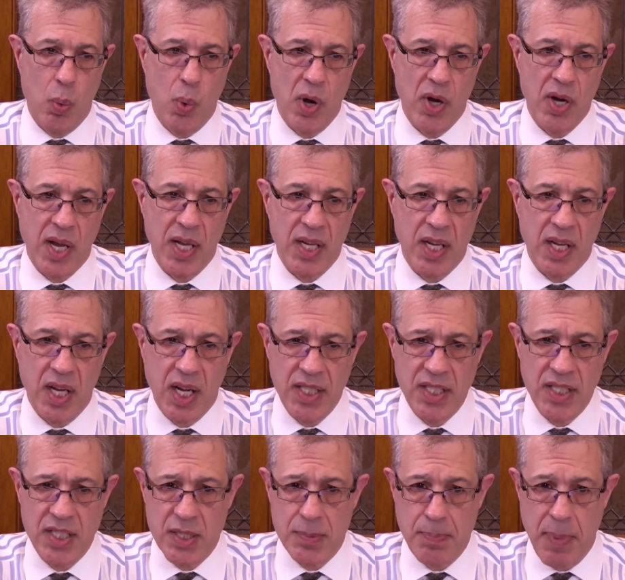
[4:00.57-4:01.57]
where he can
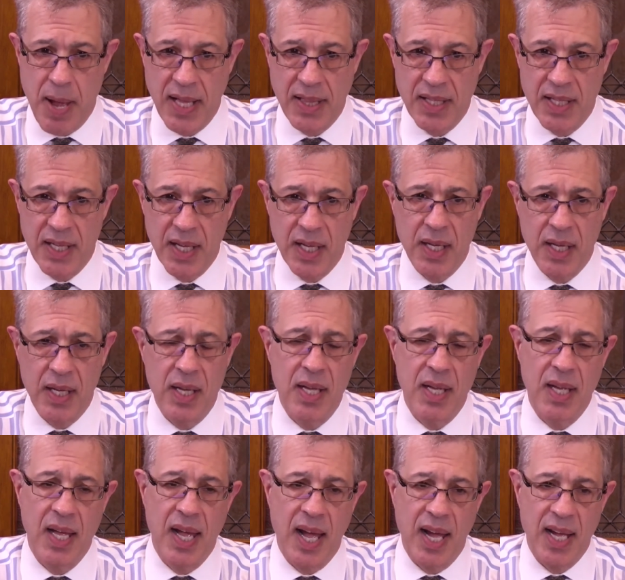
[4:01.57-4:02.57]
cut spending
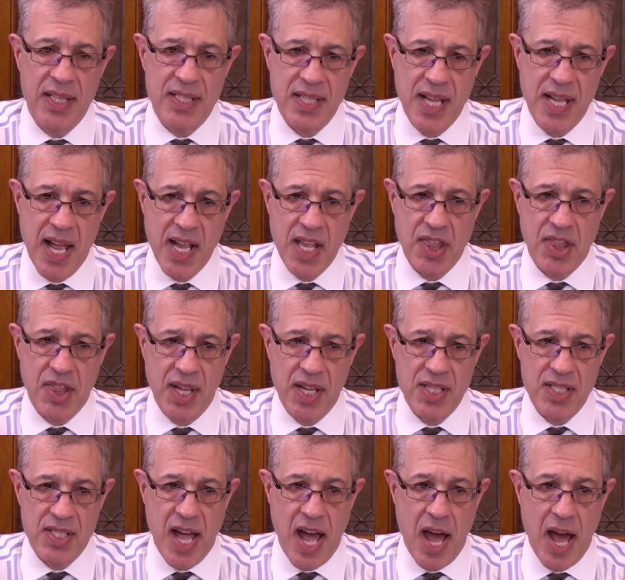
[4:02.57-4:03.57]
and take
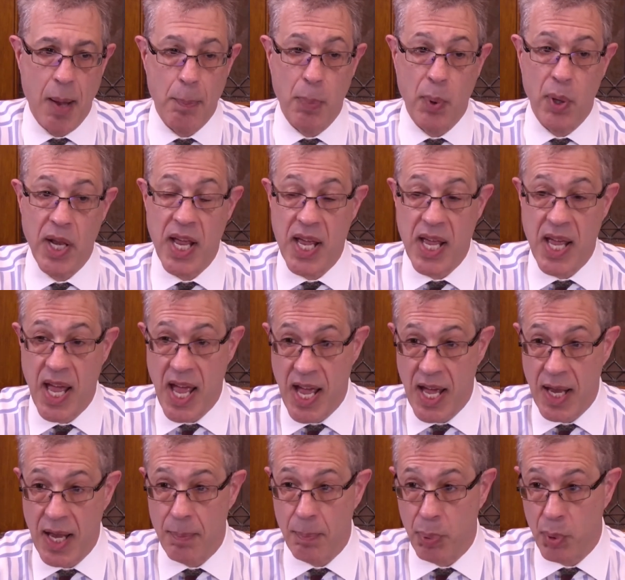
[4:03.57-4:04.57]
things out, but he
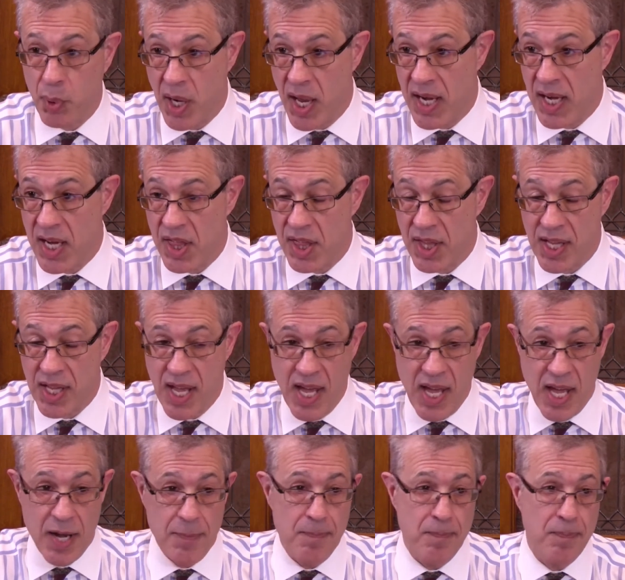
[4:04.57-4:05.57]
can't put anything
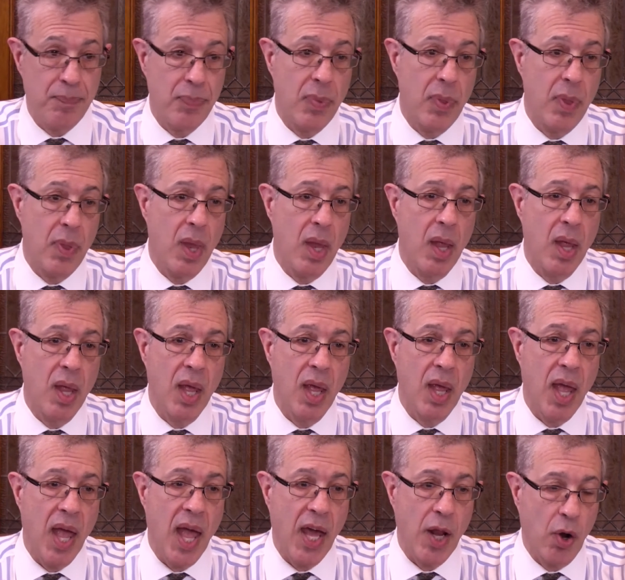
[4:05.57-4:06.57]
in.
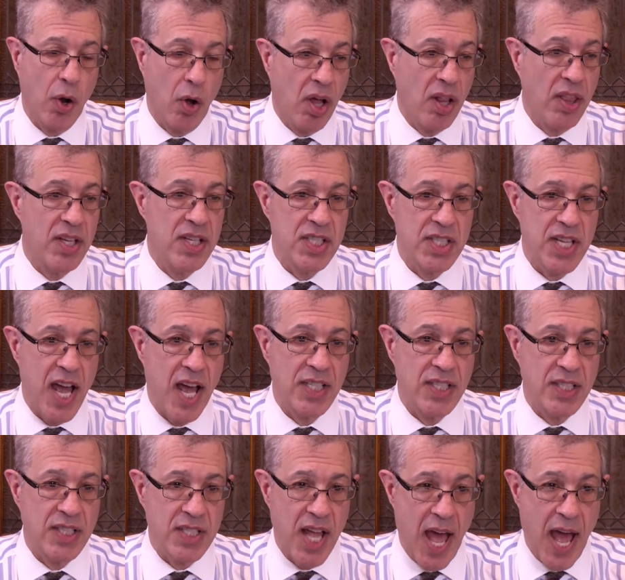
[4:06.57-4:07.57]
And all this
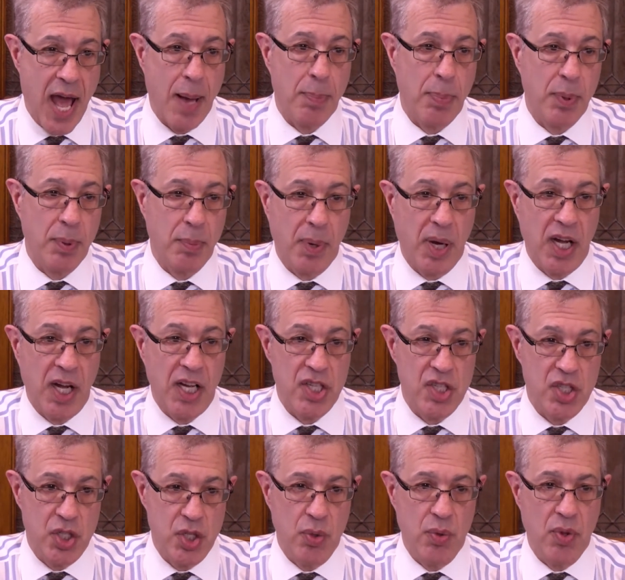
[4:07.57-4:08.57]
has to happen by
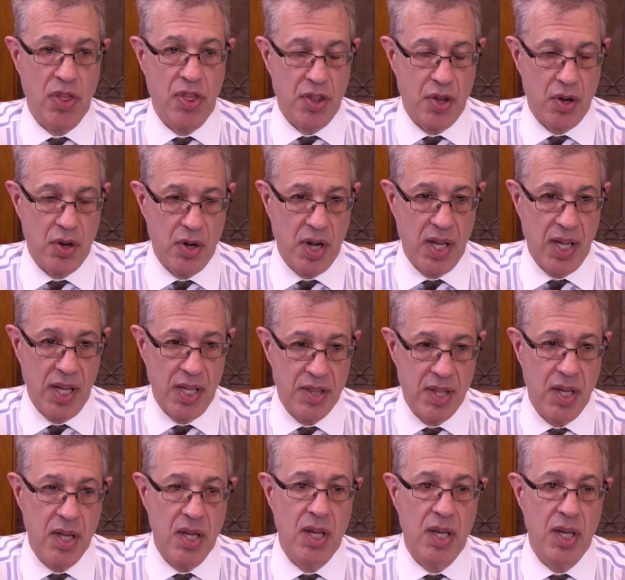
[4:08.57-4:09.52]
June 30th